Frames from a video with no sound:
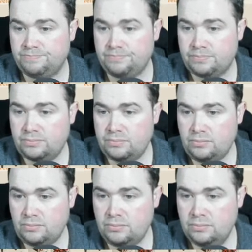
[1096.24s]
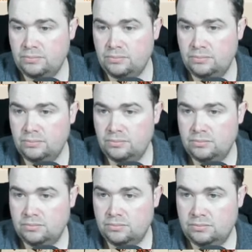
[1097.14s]

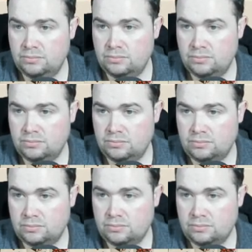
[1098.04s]
(silence)